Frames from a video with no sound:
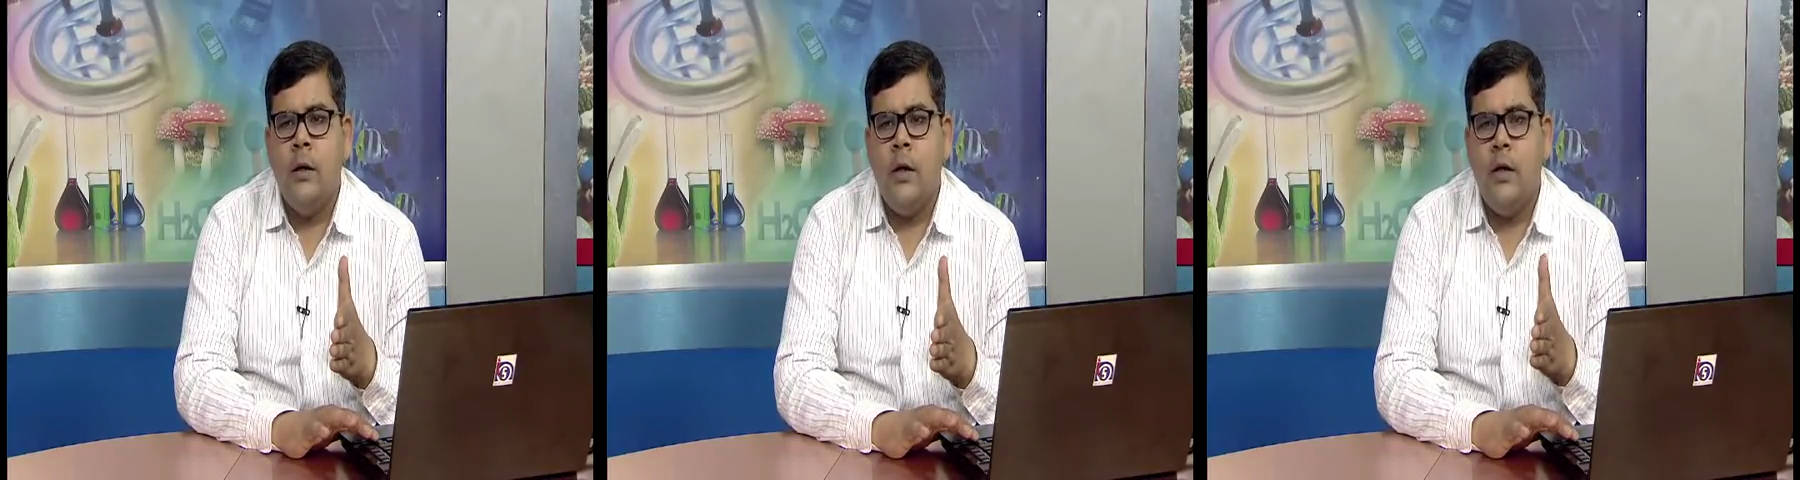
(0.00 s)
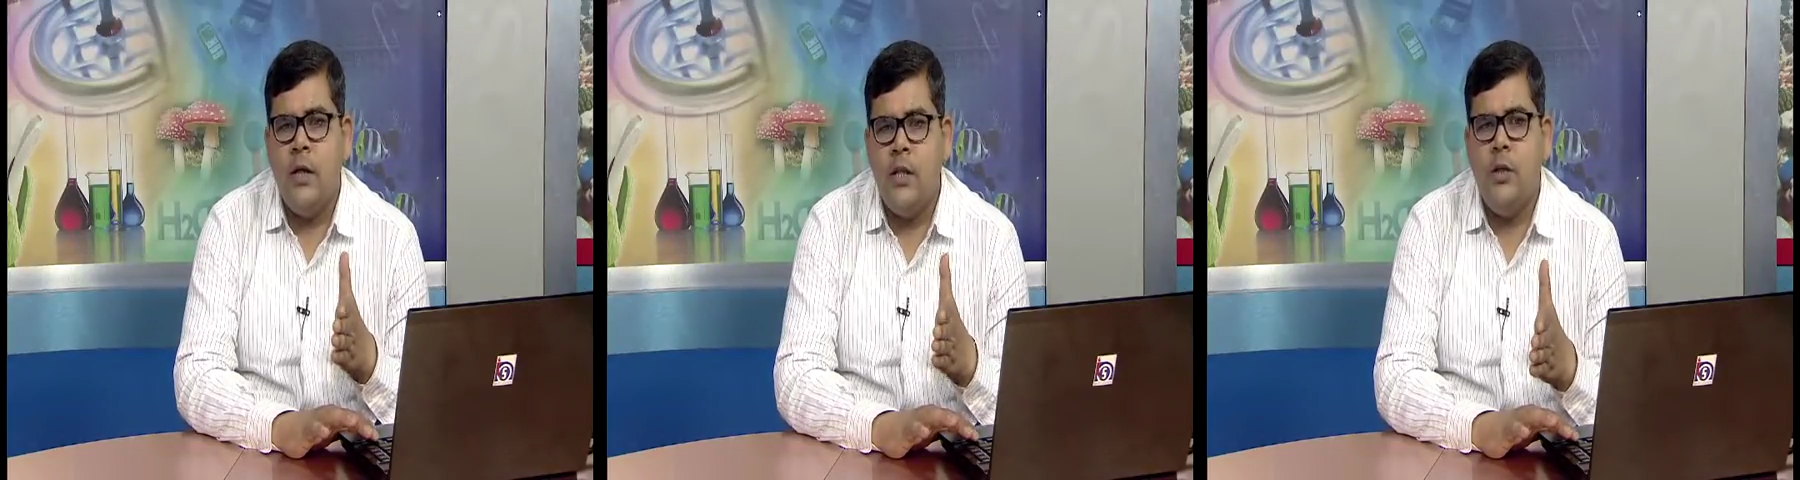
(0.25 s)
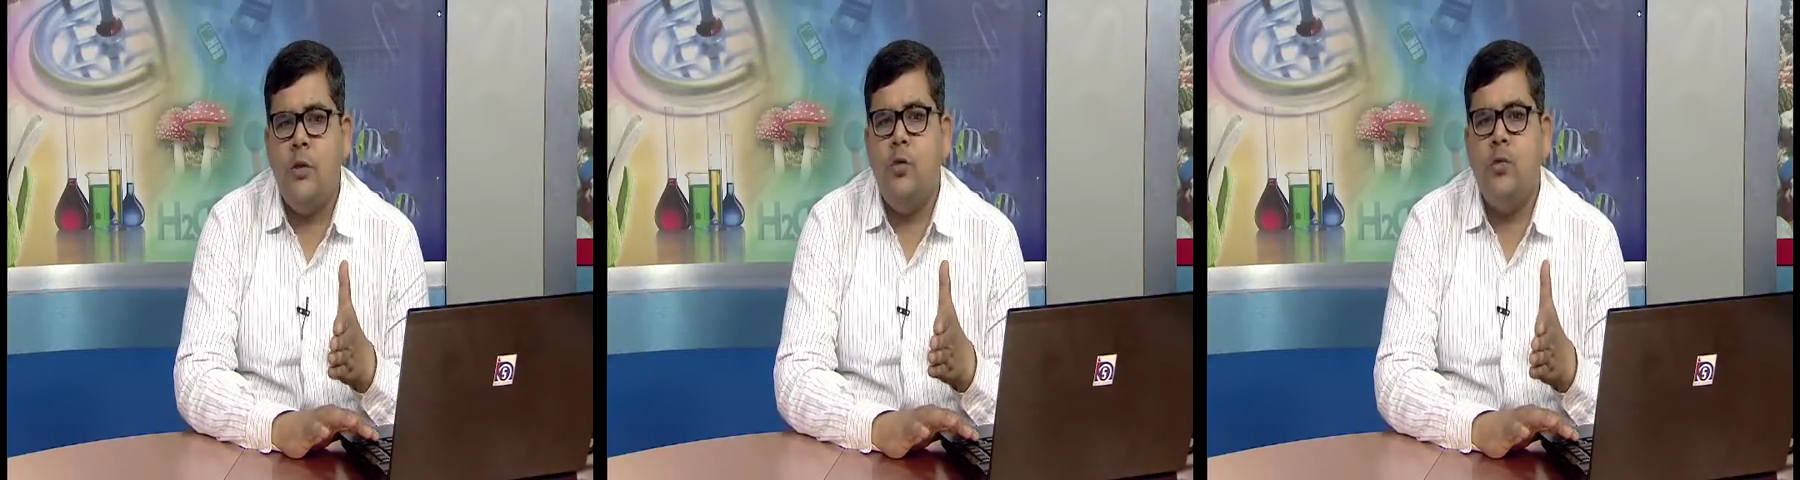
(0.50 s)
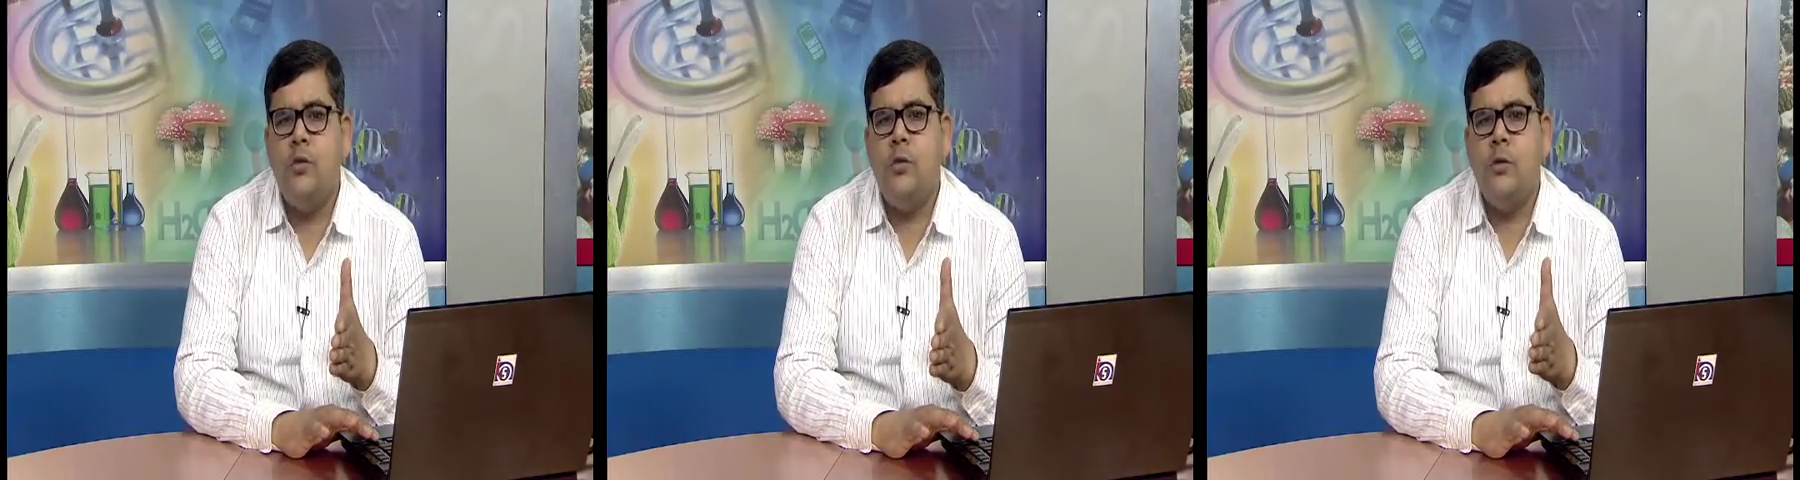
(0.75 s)
under the
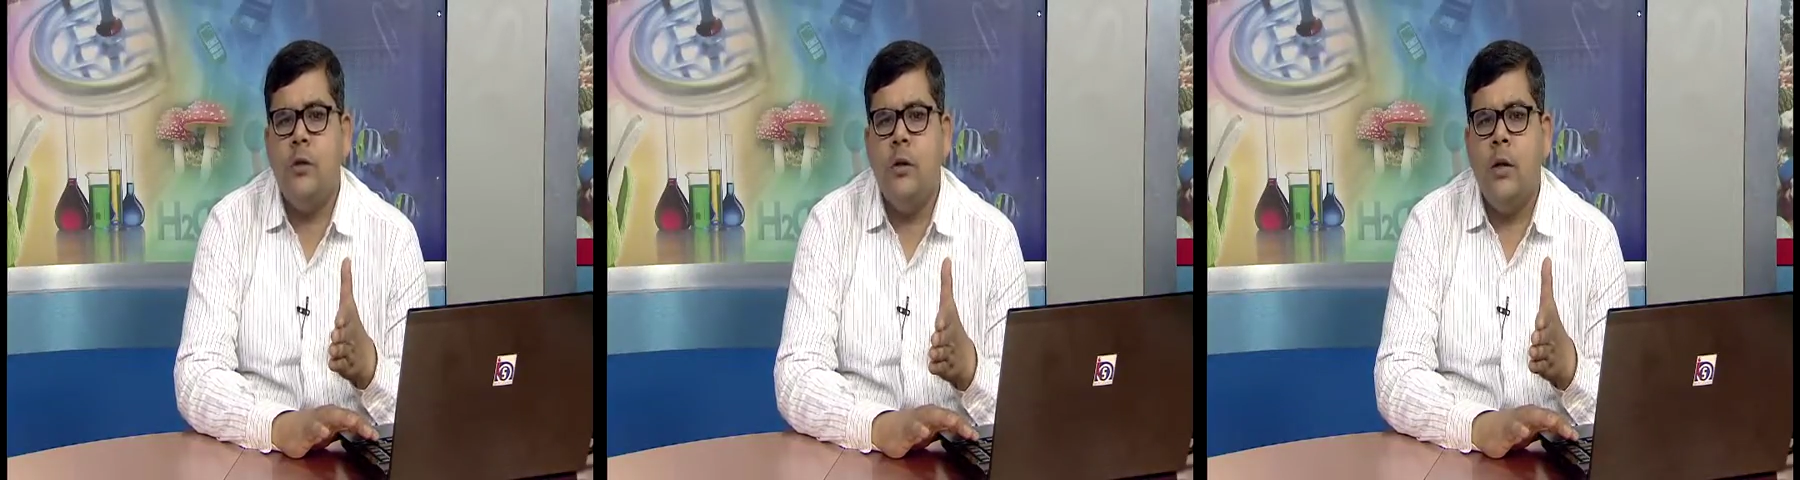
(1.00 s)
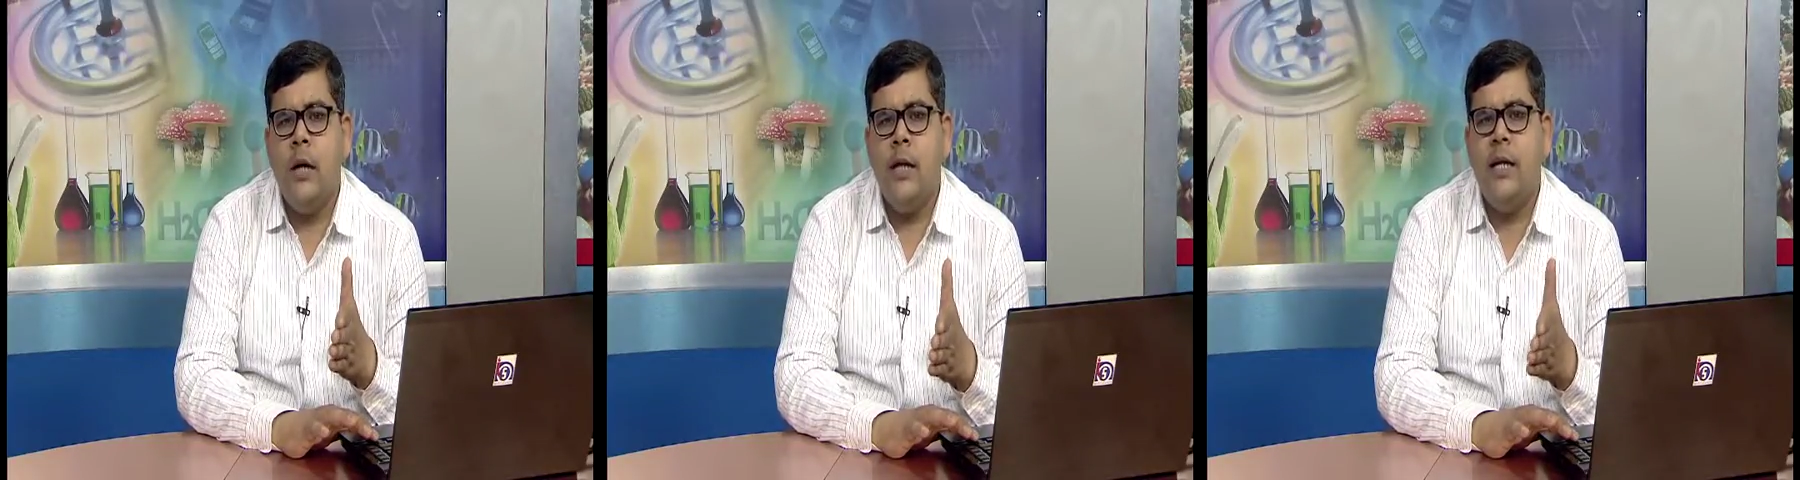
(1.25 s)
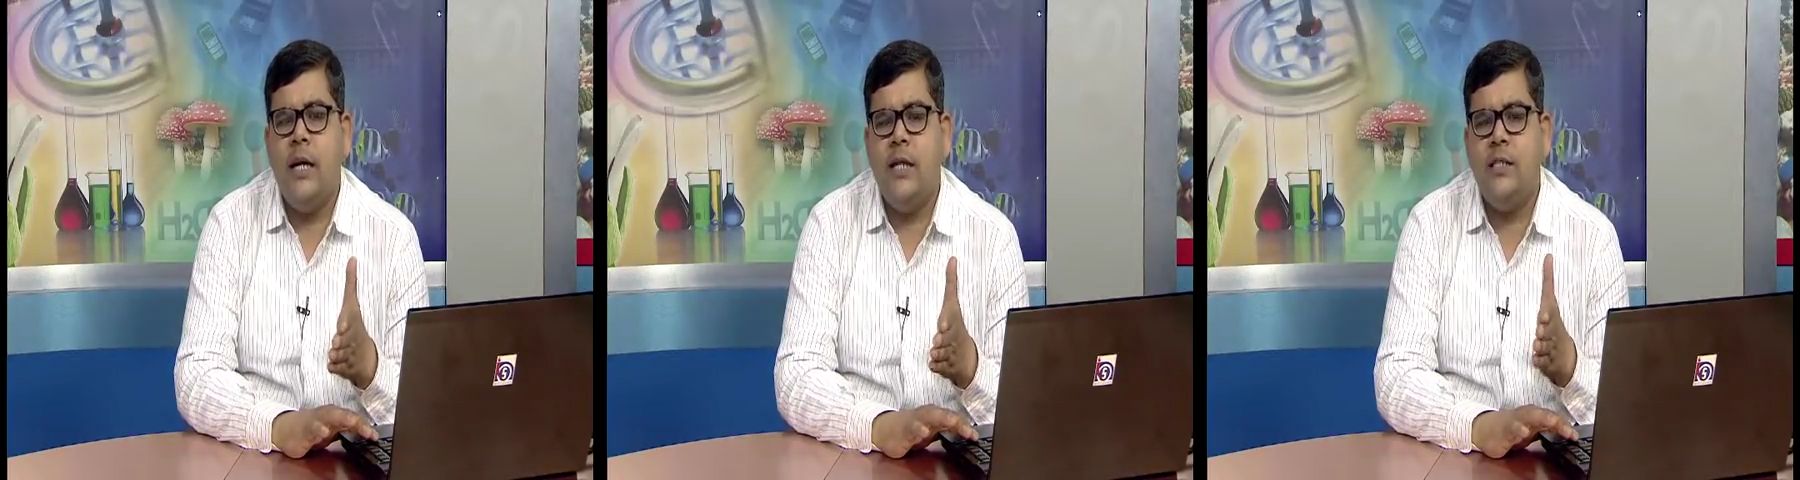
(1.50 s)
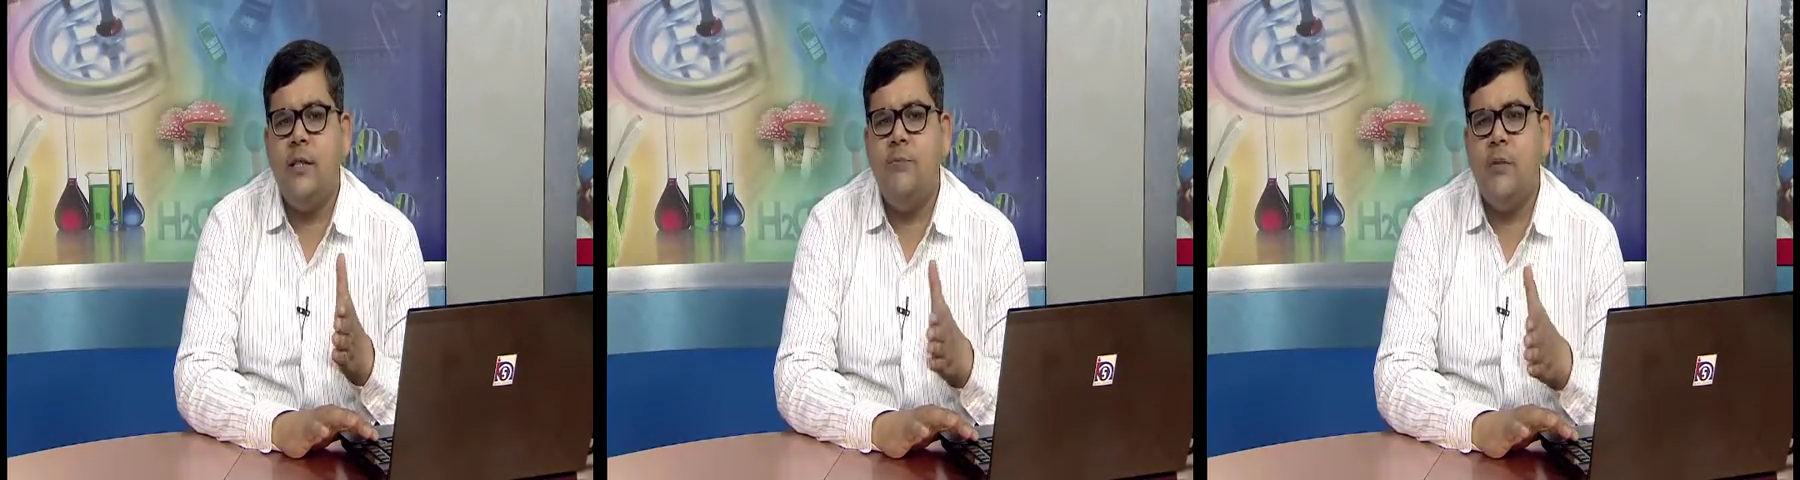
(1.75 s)
Hindus and the
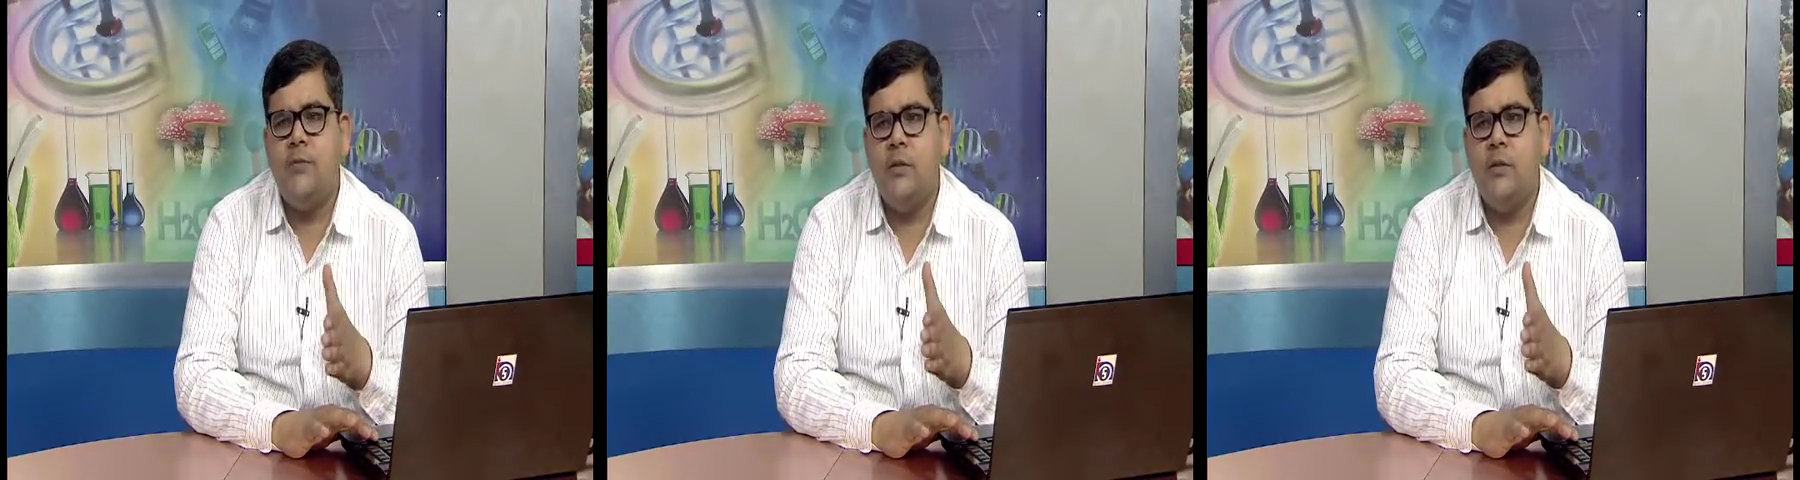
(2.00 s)
concept of